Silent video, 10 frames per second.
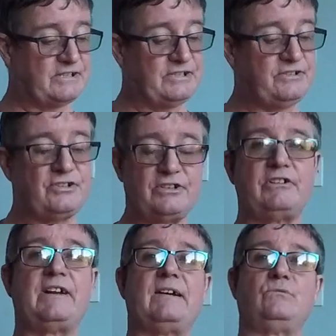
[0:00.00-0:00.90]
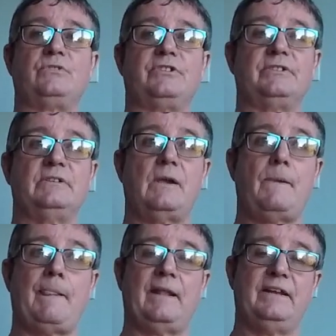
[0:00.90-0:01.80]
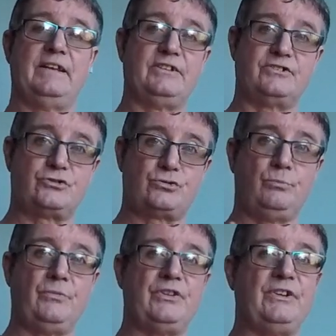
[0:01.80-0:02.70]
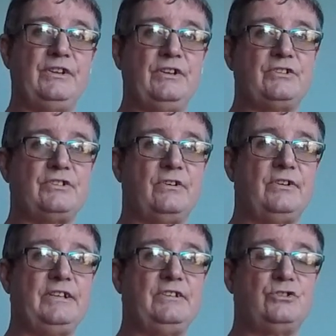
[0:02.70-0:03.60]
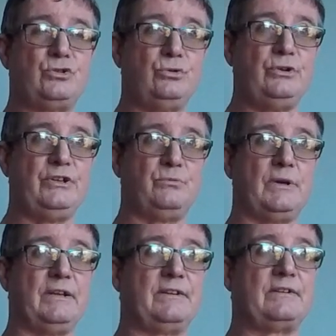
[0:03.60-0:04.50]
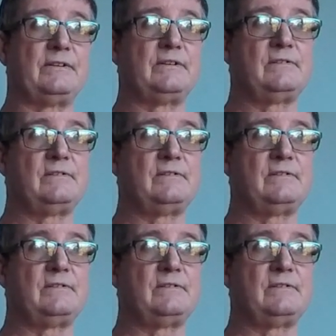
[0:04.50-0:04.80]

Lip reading: into the ground. It's something that I toyed with